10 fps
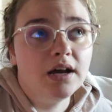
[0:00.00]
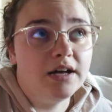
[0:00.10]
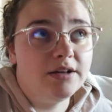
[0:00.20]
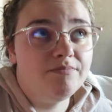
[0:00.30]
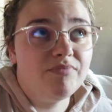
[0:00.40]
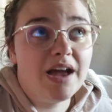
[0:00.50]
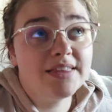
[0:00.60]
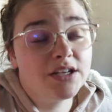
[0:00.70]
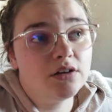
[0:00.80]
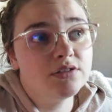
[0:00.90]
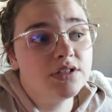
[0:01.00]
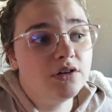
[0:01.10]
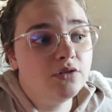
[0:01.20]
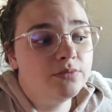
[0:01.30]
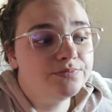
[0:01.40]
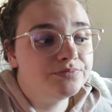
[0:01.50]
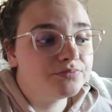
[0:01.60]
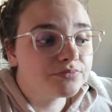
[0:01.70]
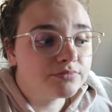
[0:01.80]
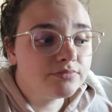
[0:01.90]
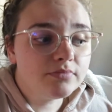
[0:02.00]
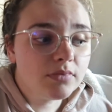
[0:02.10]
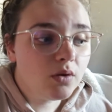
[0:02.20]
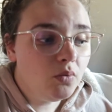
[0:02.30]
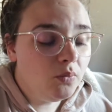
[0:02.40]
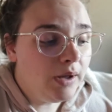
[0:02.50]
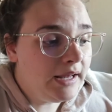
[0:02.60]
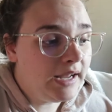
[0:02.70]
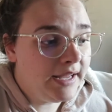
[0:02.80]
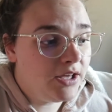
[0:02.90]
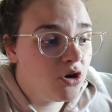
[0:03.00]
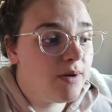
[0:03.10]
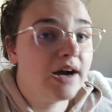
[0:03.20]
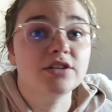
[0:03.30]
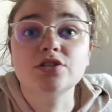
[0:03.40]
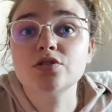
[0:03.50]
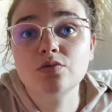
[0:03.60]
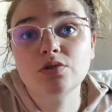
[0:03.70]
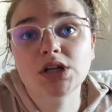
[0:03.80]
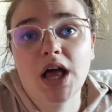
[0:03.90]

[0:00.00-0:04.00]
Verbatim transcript: And then also when I go back to school,